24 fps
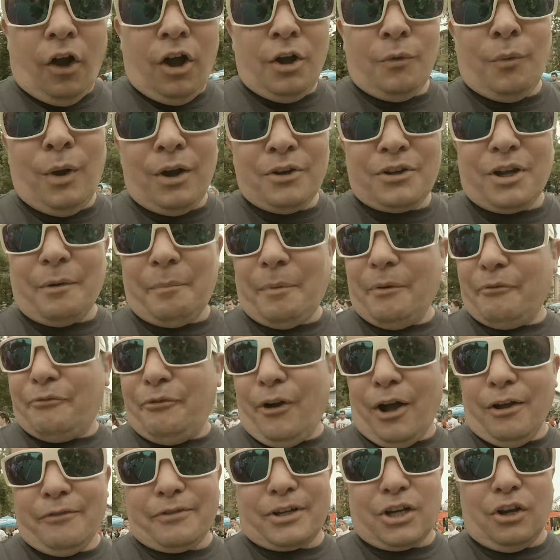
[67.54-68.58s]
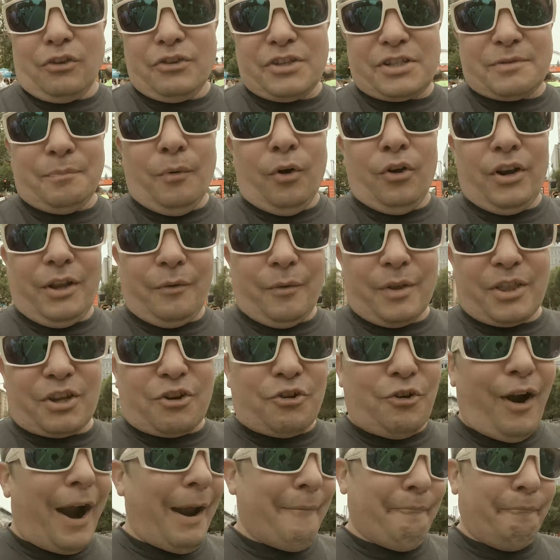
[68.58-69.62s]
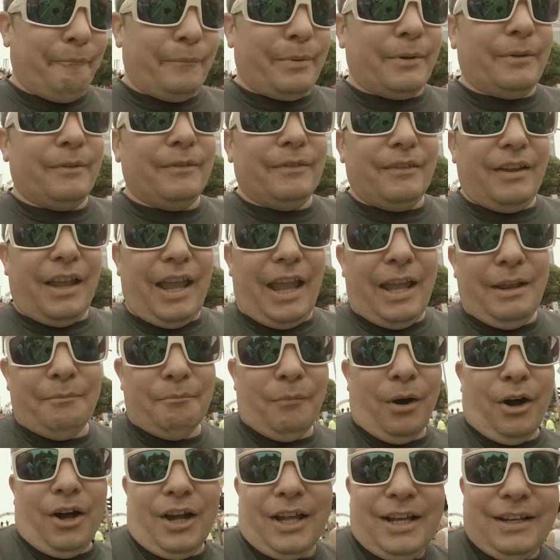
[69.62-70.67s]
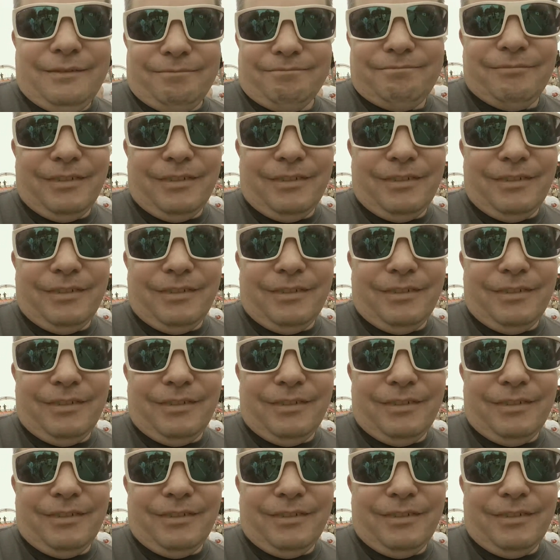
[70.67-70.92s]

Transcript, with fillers: I woke up at five o'clock this morning with cramp in my